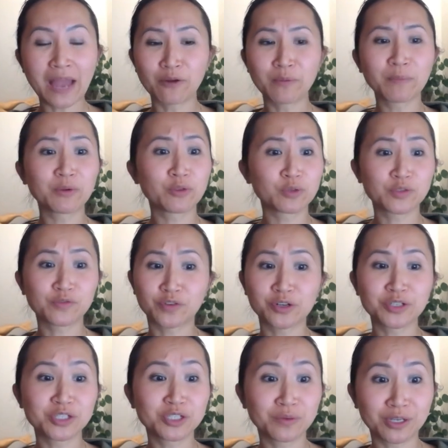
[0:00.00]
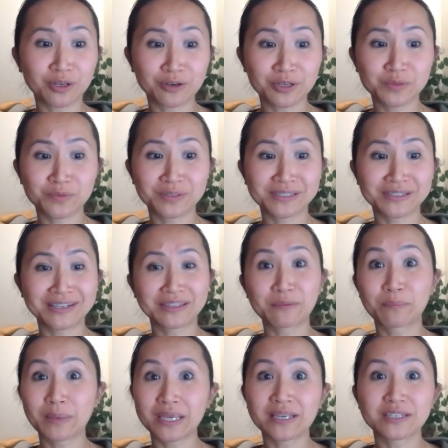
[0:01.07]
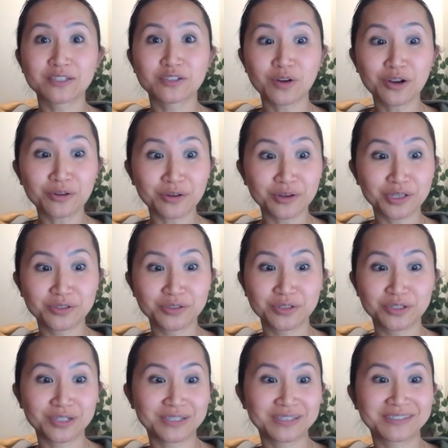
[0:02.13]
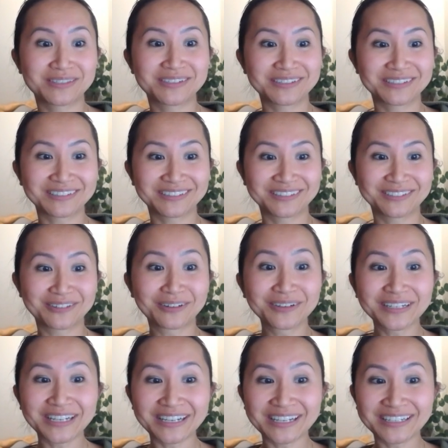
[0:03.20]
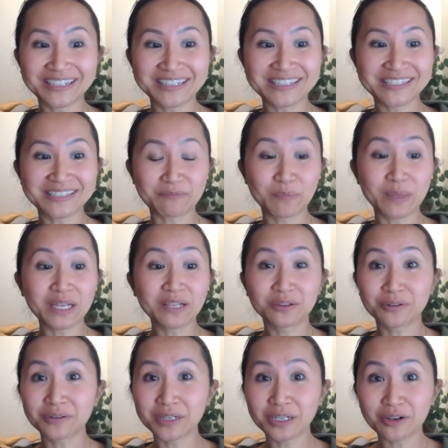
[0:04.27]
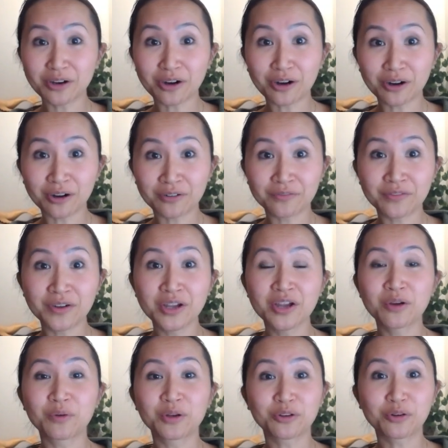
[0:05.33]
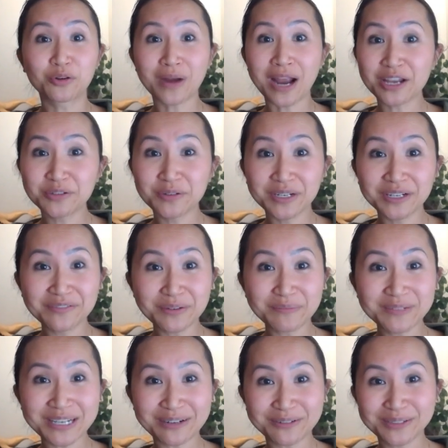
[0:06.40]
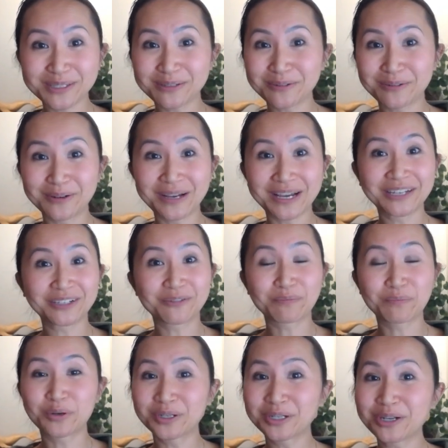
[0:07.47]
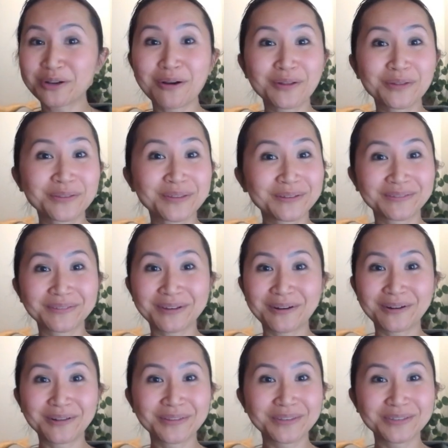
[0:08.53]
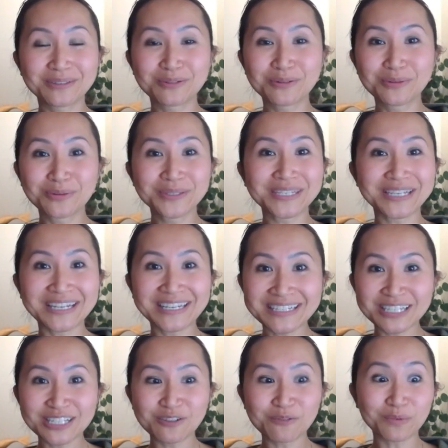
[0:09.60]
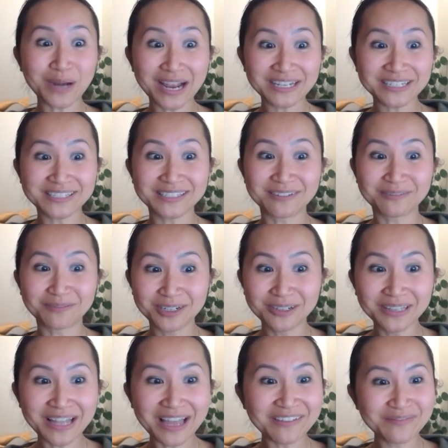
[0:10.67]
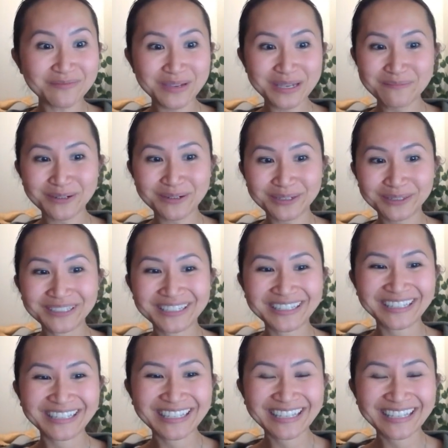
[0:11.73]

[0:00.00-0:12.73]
remember those first 2 years was like the biggest struggle because you're just learning, and it's a big learning curve. When you're graduating from dental school and you're putting all the tools into practice on real life people.